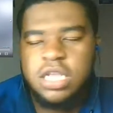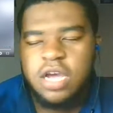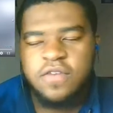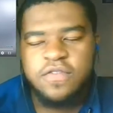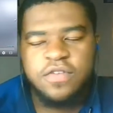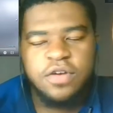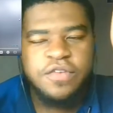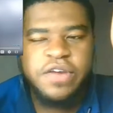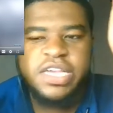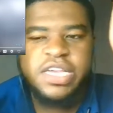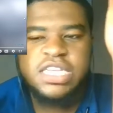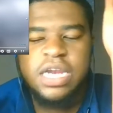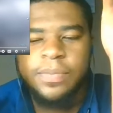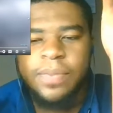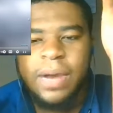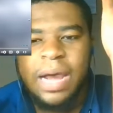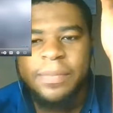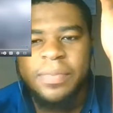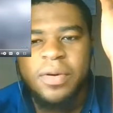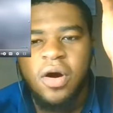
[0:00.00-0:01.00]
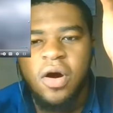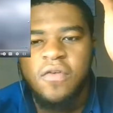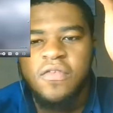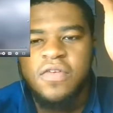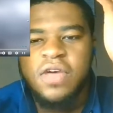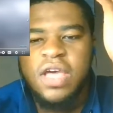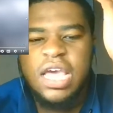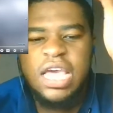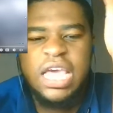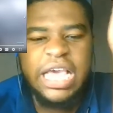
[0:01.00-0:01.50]
for a reason to pop off.
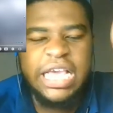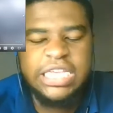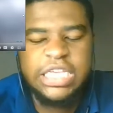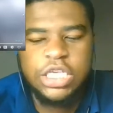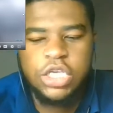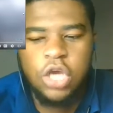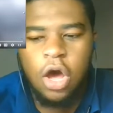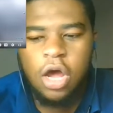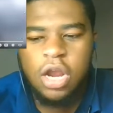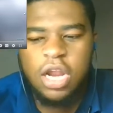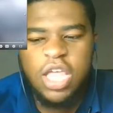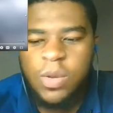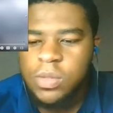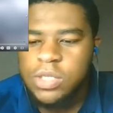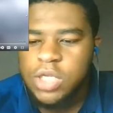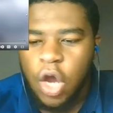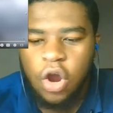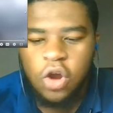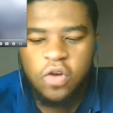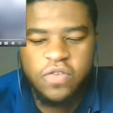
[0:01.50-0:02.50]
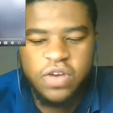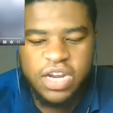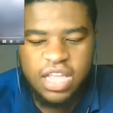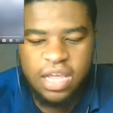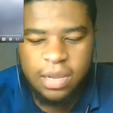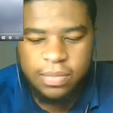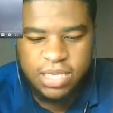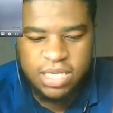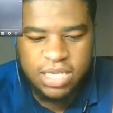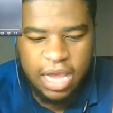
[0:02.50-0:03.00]
He just he was already
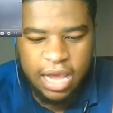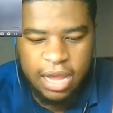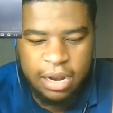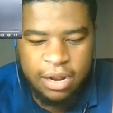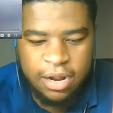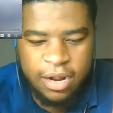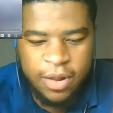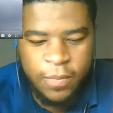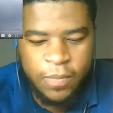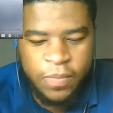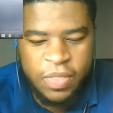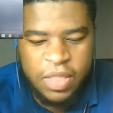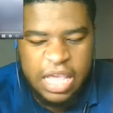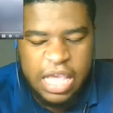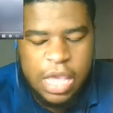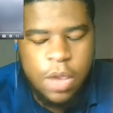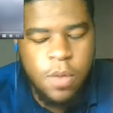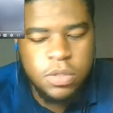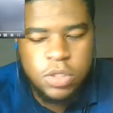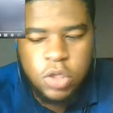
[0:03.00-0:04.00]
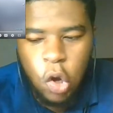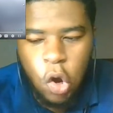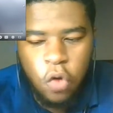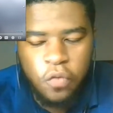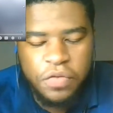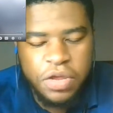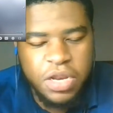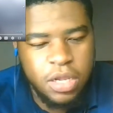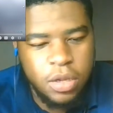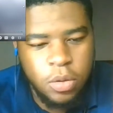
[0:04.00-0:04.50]
upset. He was
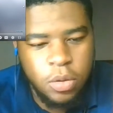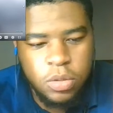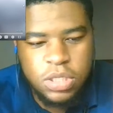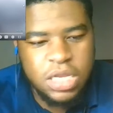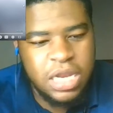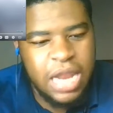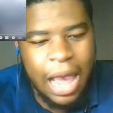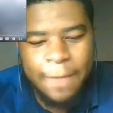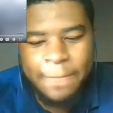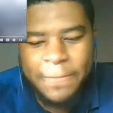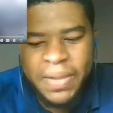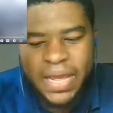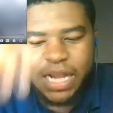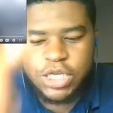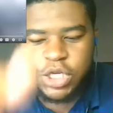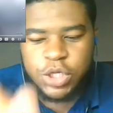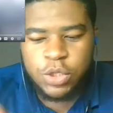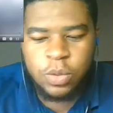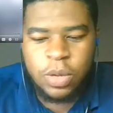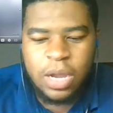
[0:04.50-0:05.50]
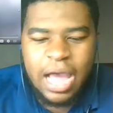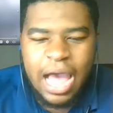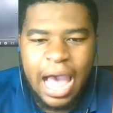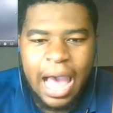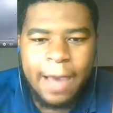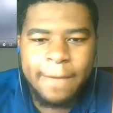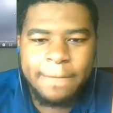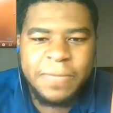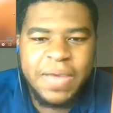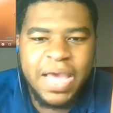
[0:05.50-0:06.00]
already losing. I bet you. I
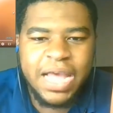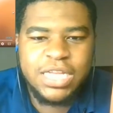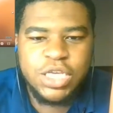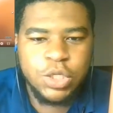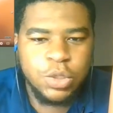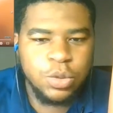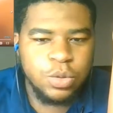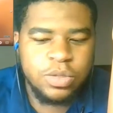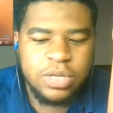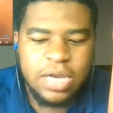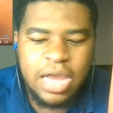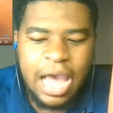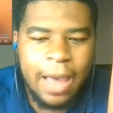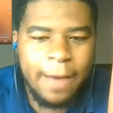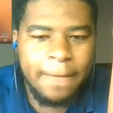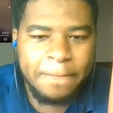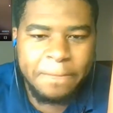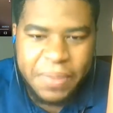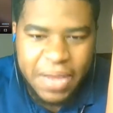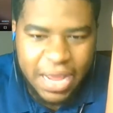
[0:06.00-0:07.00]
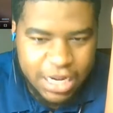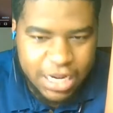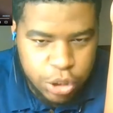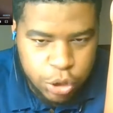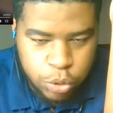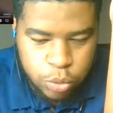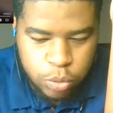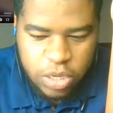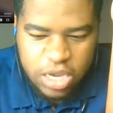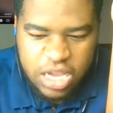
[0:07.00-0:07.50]
bet you. I bet
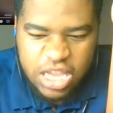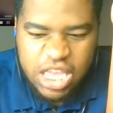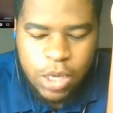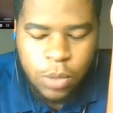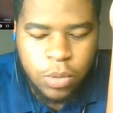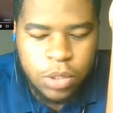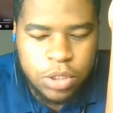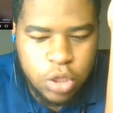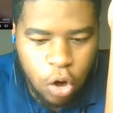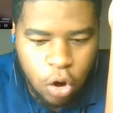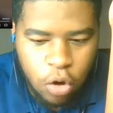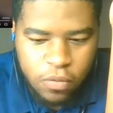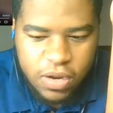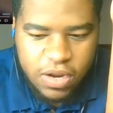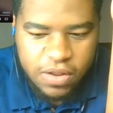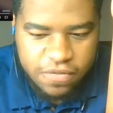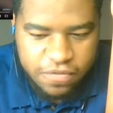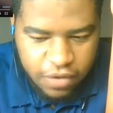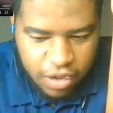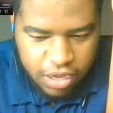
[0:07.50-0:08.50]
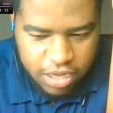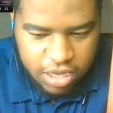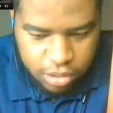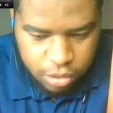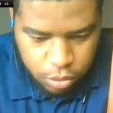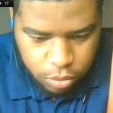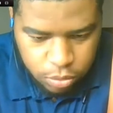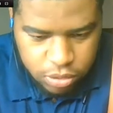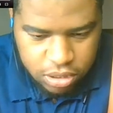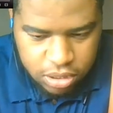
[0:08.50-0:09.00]
you. He was already fucking
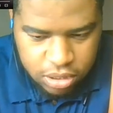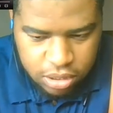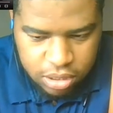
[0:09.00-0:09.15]
losing.